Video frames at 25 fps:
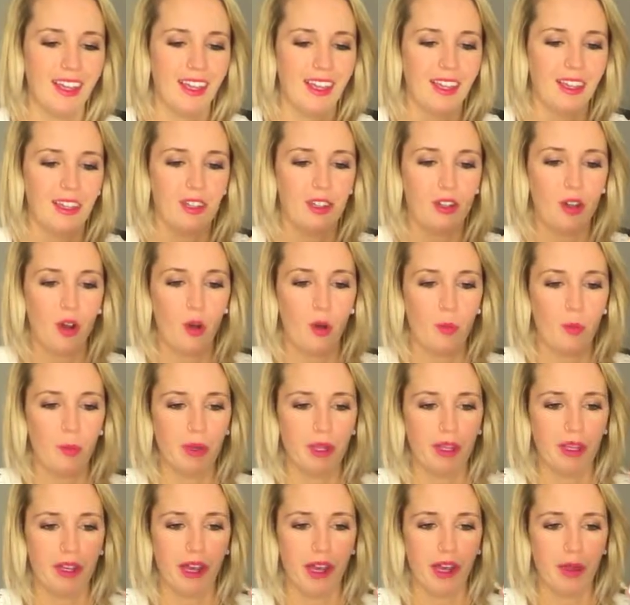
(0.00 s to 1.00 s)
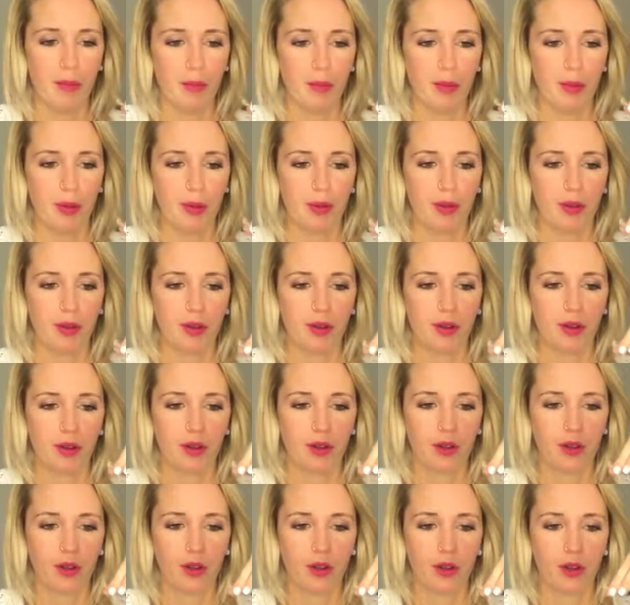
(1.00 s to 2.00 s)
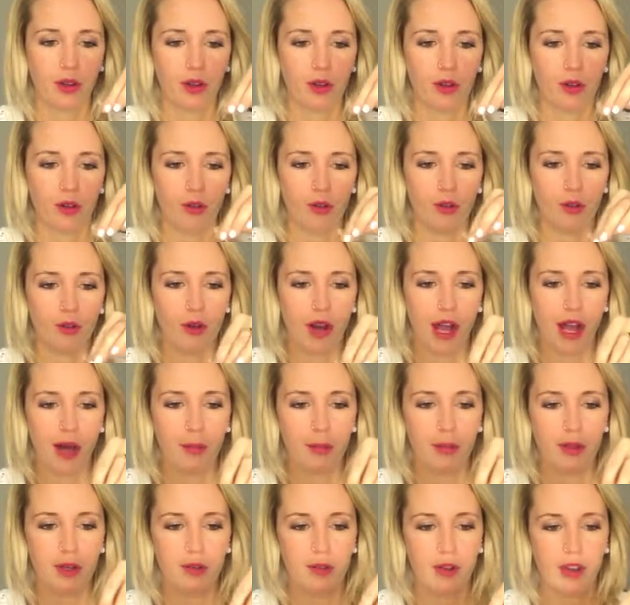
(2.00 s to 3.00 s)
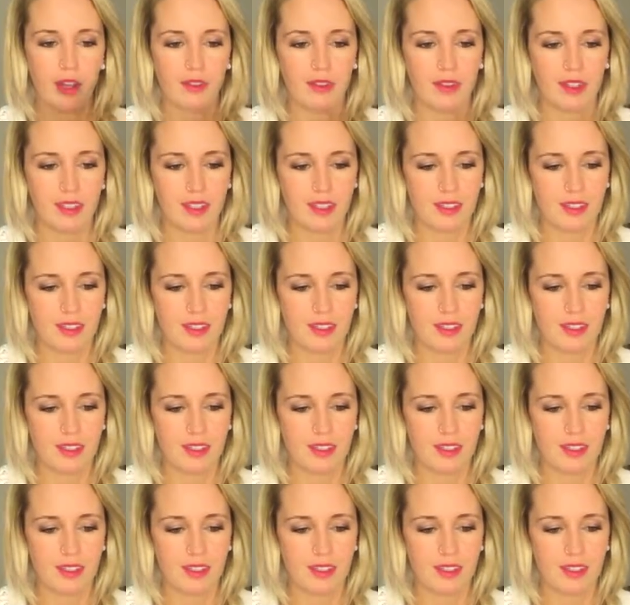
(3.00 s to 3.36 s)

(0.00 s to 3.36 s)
and open it up, wrap it around the